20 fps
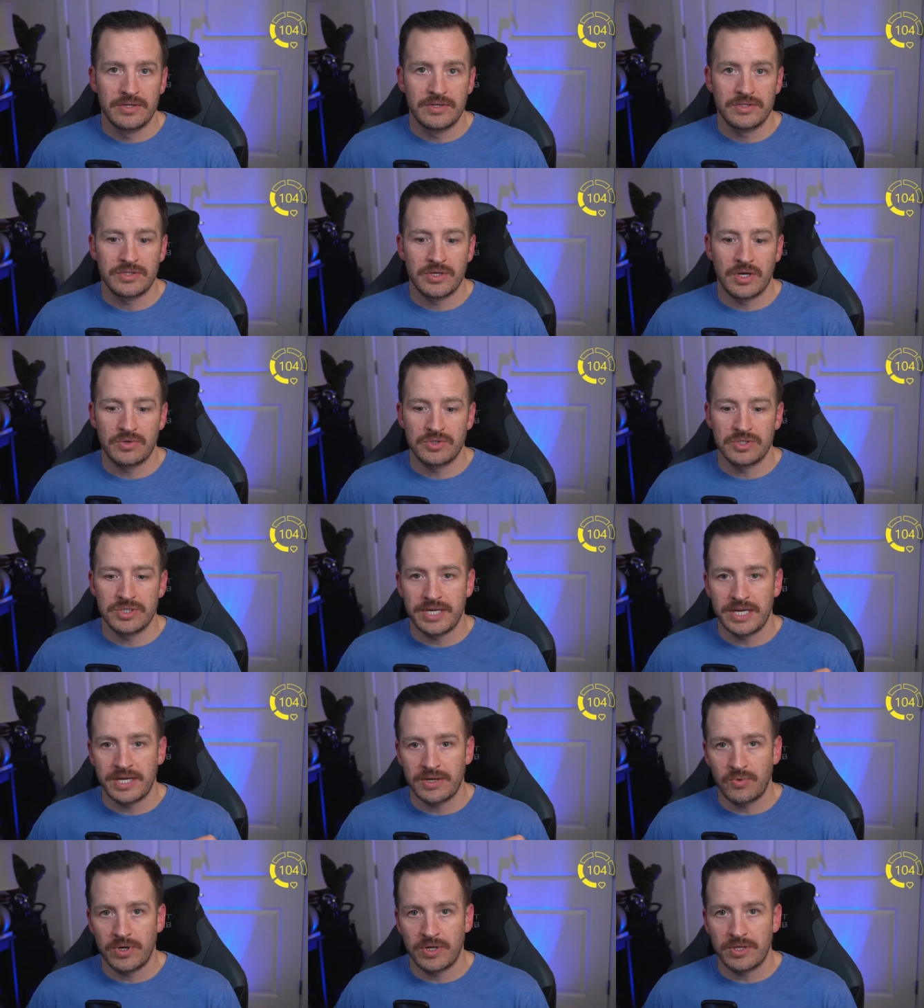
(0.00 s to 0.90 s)
So
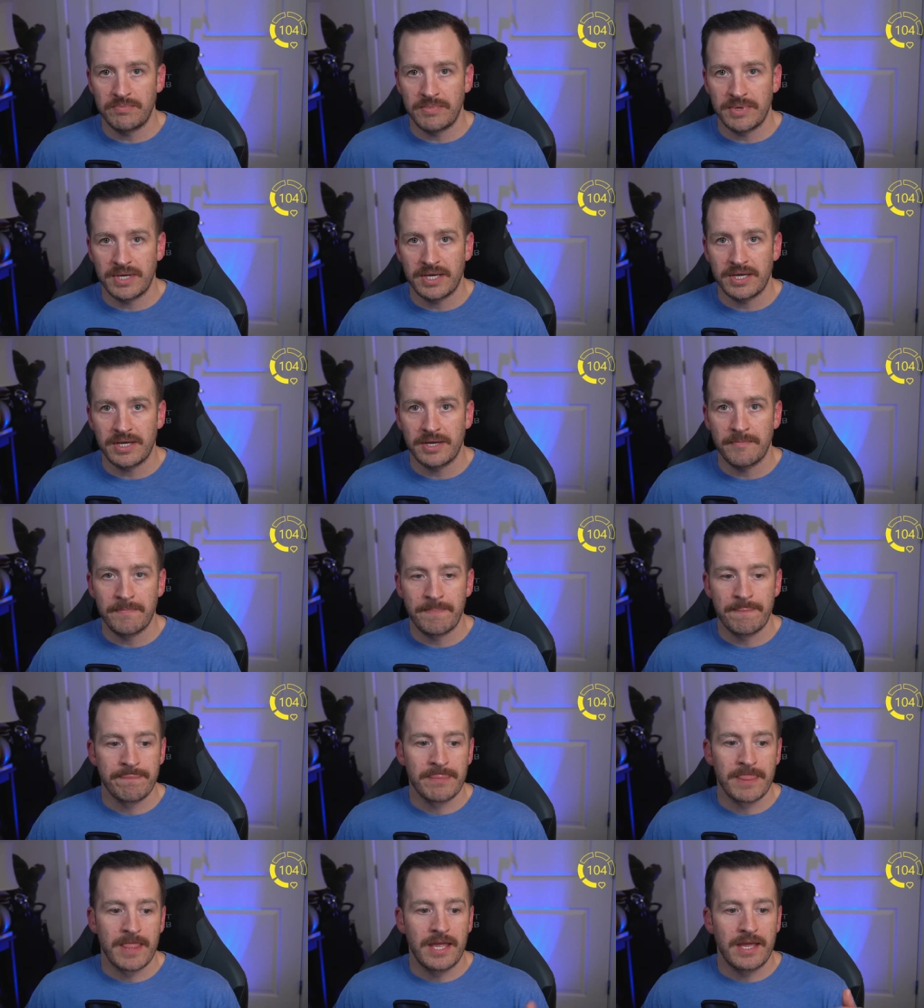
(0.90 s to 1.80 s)
stick with me,
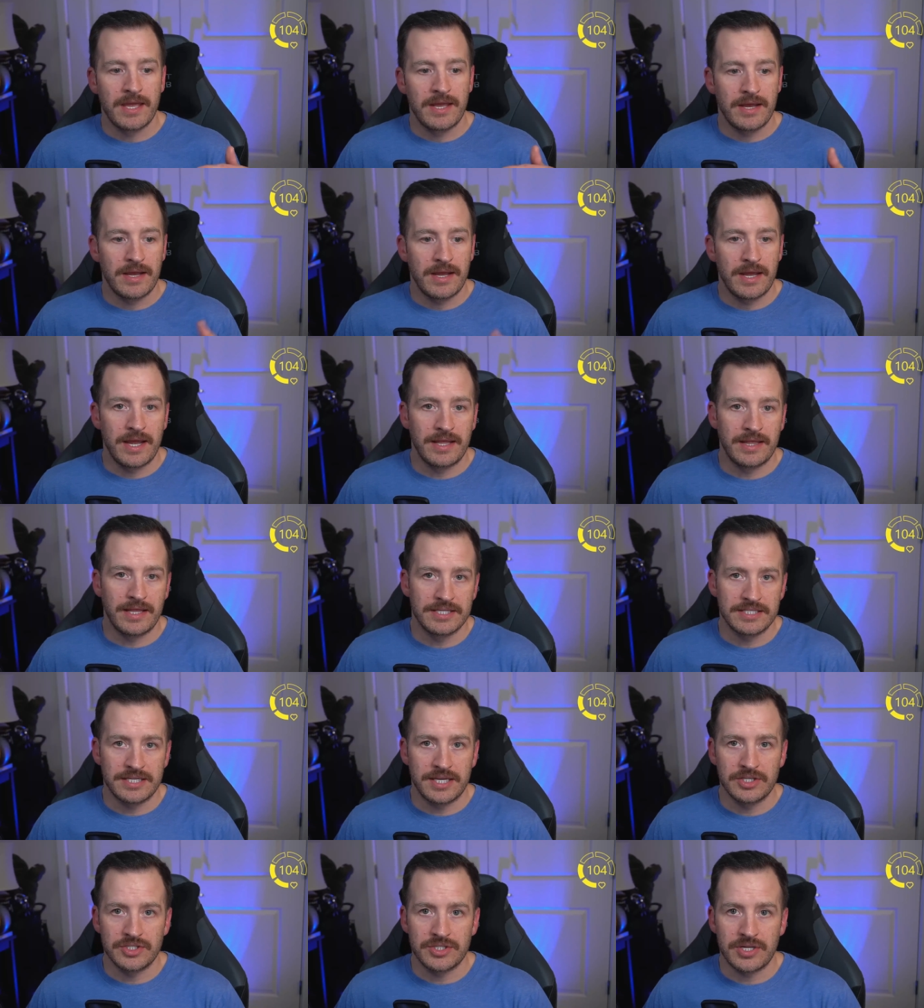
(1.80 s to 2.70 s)
and let's
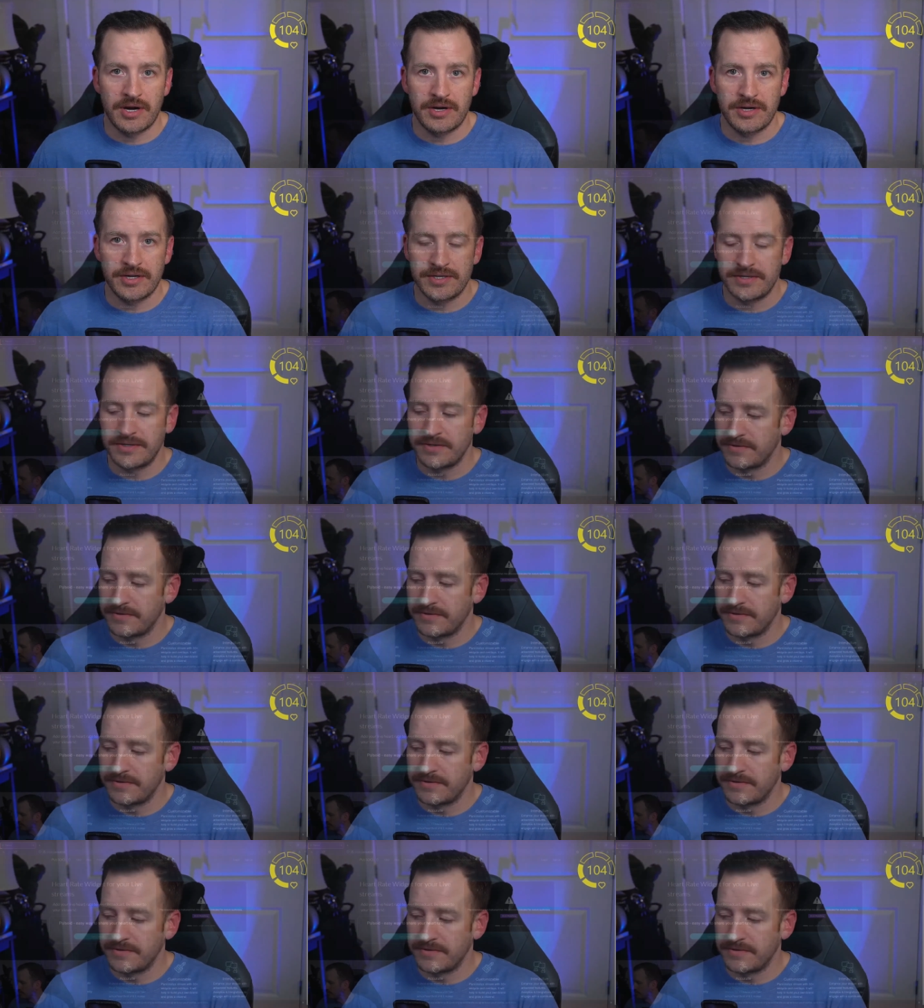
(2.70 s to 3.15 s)
get started.